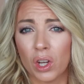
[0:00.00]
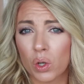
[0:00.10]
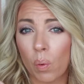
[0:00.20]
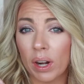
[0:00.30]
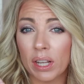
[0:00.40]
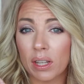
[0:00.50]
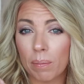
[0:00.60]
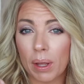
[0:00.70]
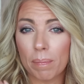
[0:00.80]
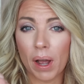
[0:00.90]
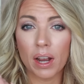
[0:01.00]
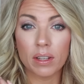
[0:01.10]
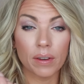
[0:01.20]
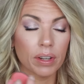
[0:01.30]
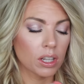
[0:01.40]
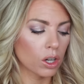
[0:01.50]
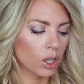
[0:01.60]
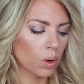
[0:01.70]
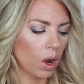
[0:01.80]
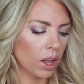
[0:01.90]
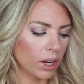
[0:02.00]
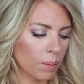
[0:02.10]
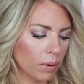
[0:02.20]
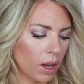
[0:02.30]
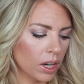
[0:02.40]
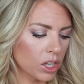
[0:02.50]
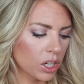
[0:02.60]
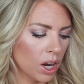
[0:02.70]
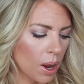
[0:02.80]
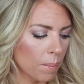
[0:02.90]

20 something bucks if it's a good quality blush.